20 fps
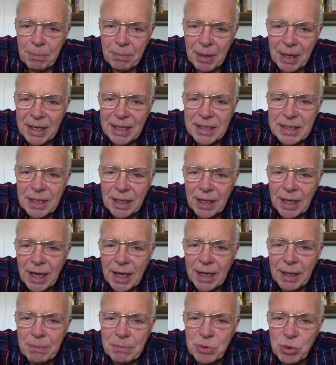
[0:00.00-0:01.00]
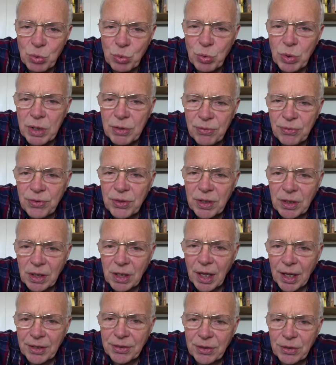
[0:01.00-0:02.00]
many times we feel
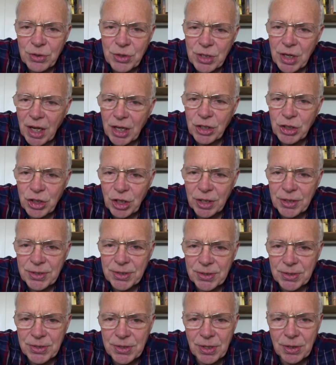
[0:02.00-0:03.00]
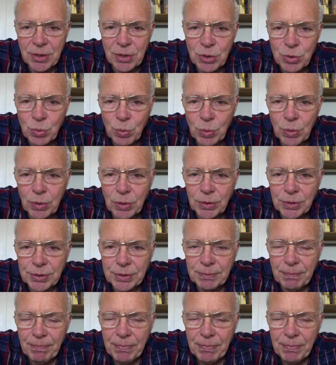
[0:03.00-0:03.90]
like there's not justice in this world.